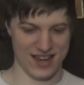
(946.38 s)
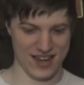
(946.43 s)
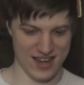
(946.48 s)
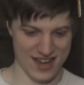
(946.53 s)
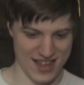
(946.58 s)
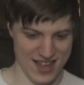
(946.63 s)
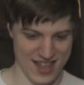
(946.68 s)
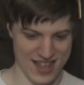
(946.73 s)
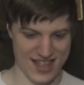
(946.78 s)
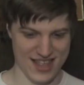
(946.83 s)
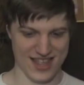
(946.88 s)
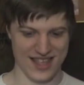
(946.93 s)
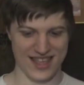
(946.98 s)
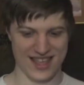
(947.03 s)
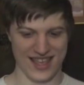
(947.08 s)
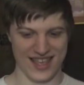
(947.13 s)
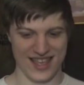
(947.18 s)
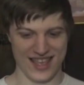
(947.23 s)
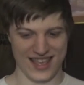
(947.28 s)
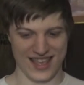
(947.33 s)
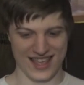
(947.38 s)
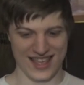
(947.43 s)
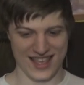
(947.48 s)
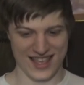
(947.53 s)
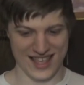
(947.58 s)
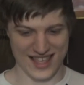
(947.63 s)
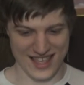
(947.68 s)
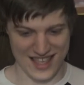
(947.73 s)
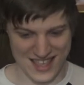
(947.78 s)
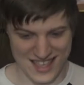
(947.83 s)

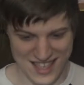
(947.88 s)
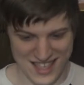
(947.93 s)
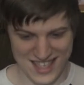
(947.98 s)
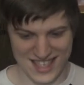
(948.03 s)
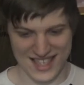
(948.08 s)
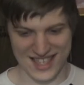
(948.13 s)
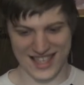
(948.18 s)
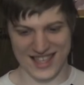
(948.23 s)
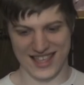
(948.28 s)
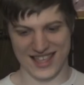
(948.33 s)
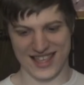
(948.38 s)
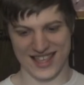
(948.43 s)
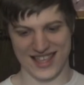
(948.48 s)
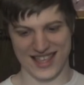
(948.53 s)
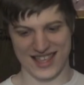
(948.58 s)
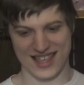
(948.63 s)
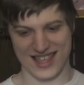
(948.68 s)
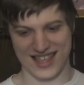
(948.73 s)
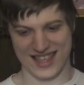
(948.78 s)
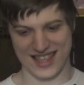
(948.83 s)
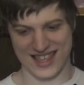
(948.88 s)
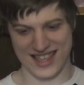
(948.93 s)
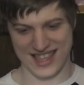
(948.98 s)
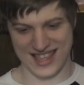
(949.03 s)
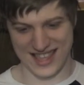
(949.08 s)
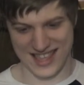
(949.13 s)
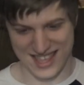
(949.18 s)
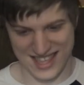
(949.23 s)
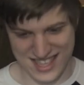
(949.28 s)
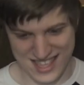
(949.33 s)

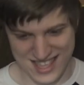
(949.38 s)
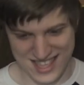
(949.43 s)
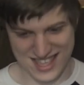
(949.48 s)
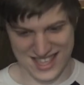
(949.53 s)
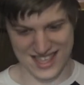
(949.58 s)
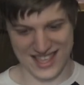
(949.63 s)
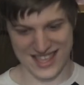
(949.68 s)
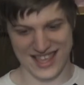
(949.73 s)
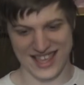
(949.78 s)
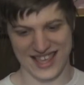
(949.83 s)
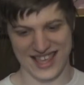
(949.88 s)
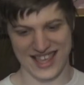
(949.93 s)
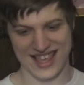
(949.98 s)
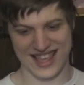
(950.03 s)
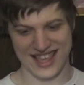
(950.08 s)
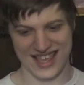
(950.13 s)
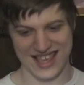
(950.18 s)
No words are spoken by the person on screen.